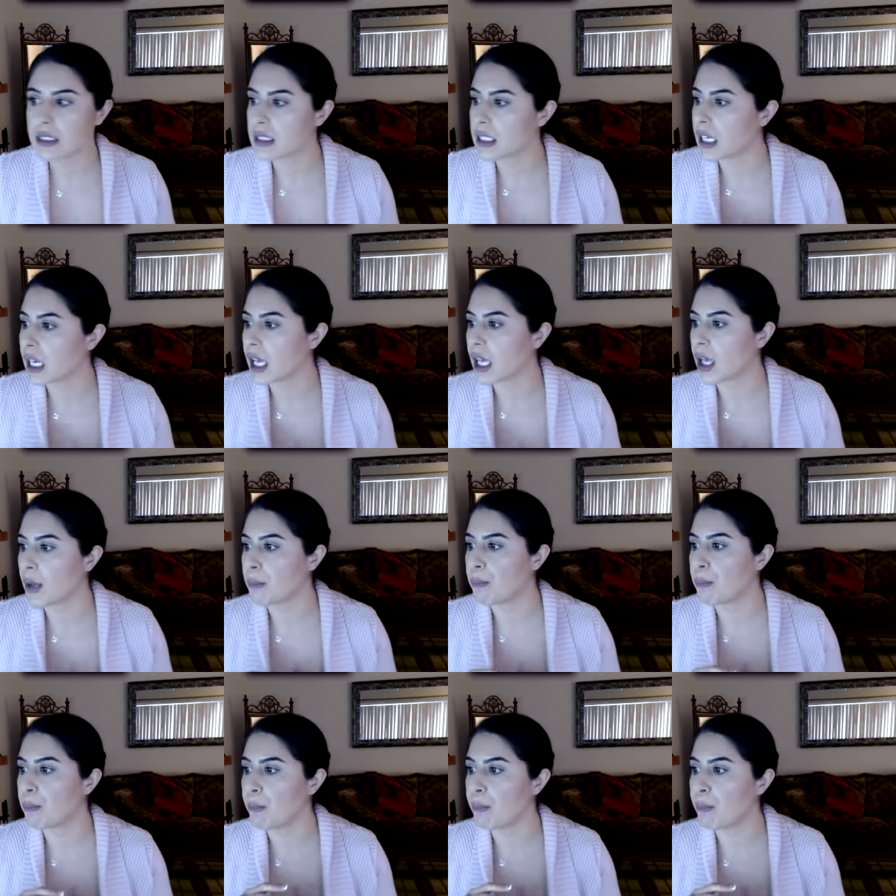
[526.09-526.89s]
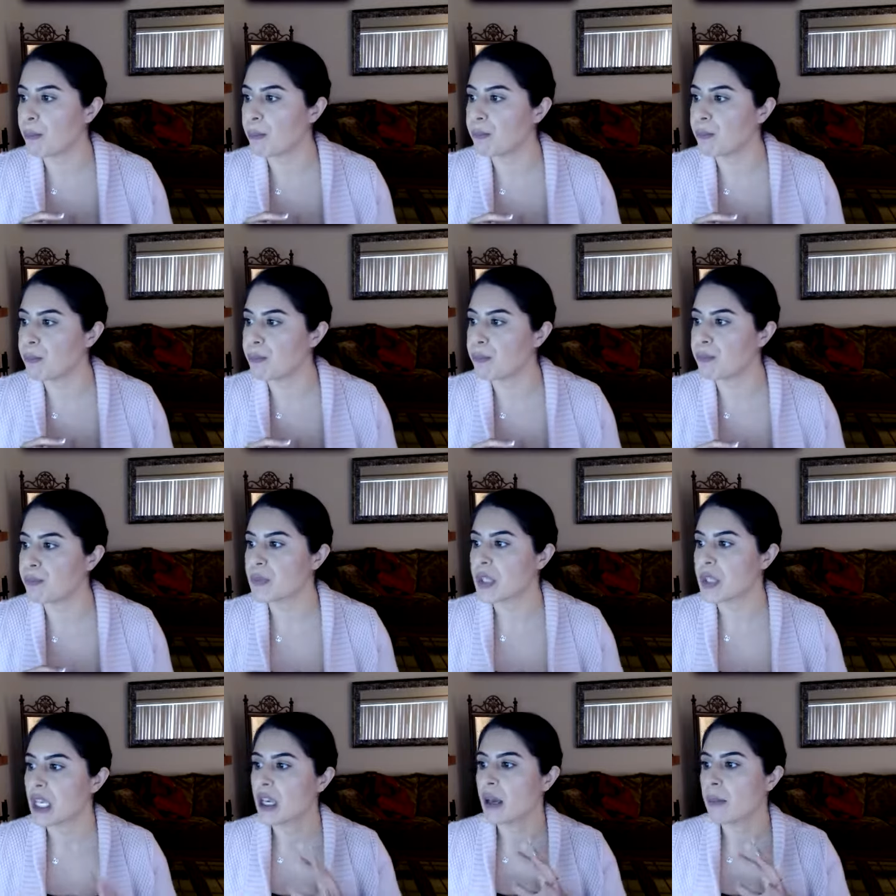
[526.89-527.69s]

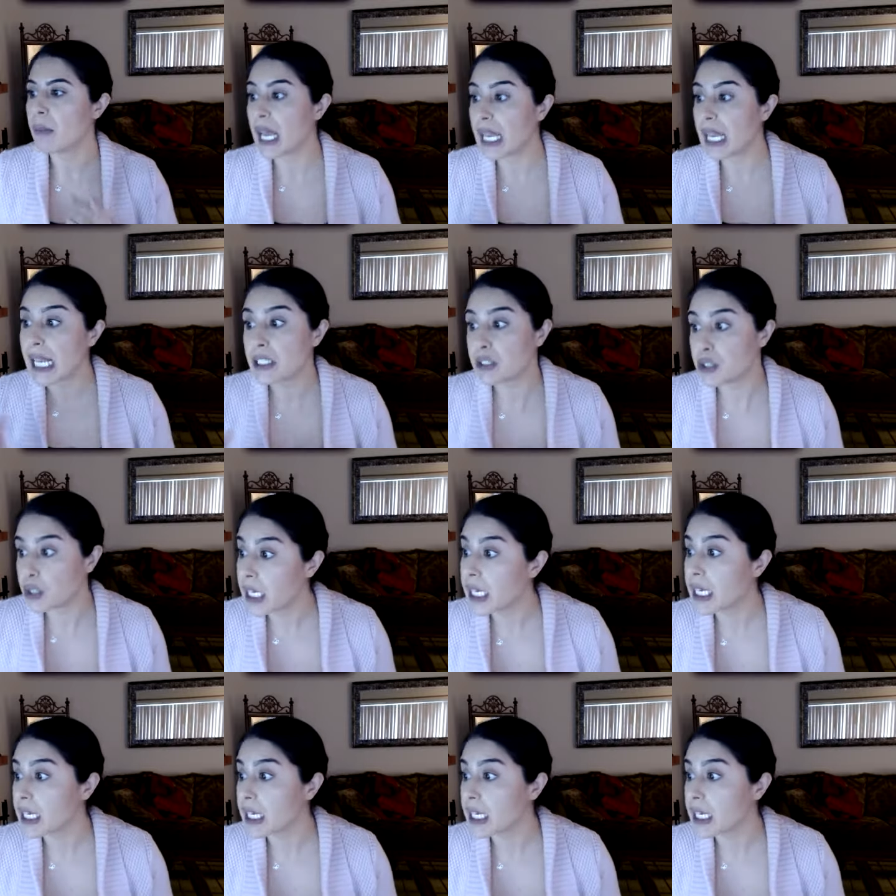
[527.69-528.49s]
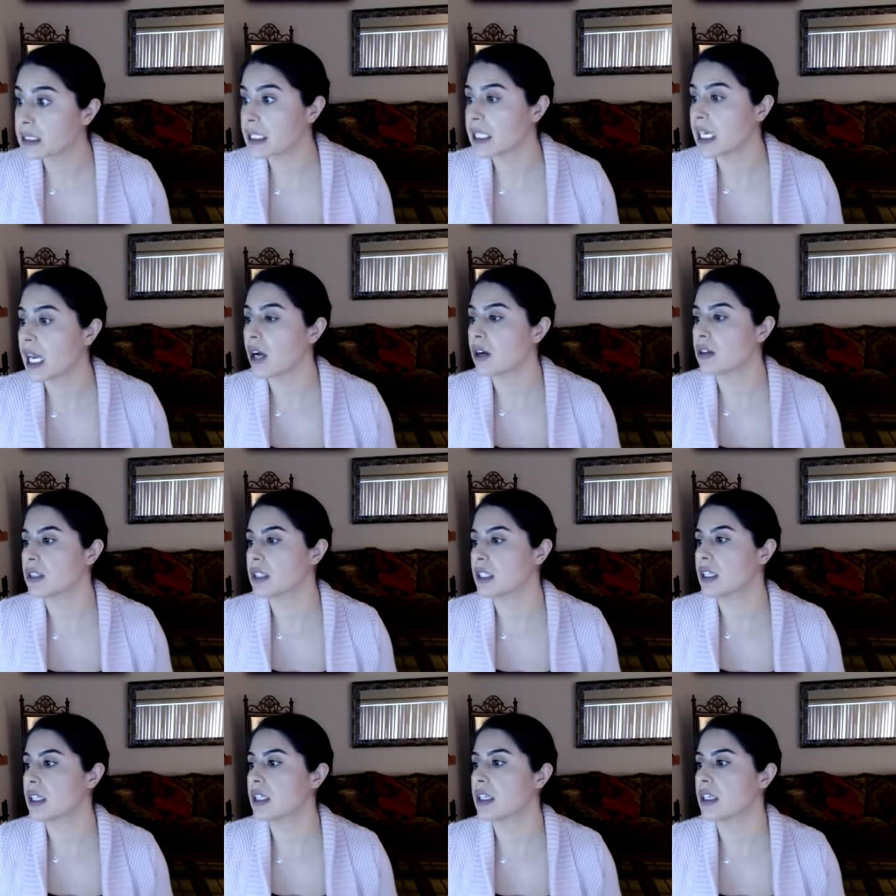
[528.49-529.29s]
And I can see how
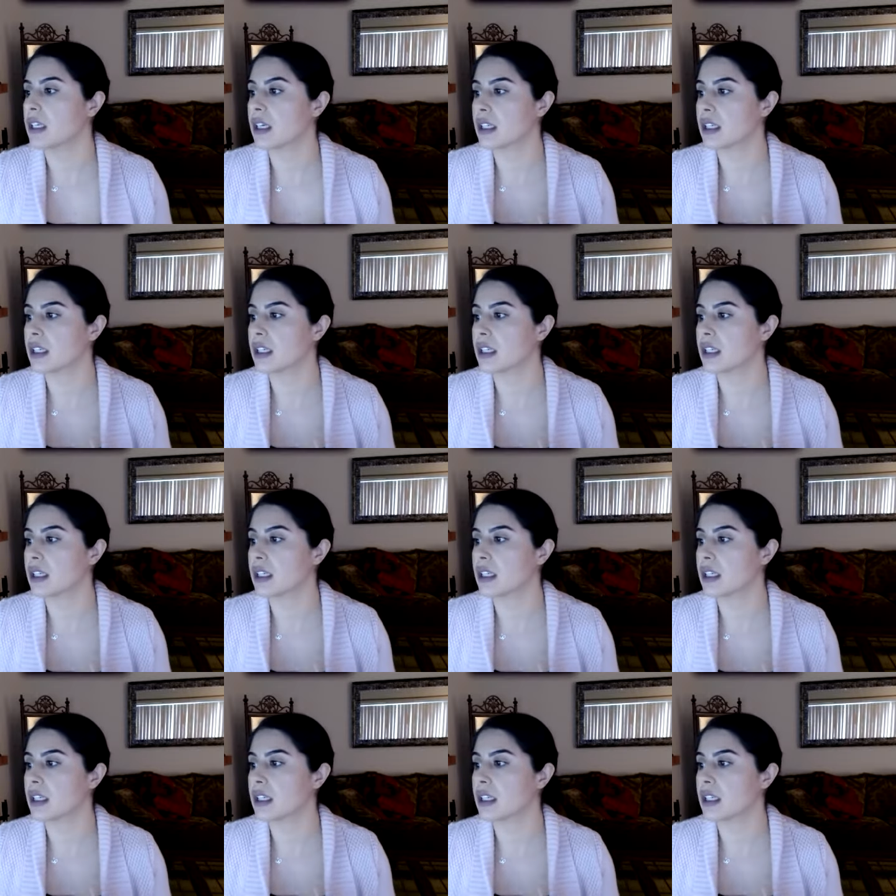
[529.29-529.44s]
the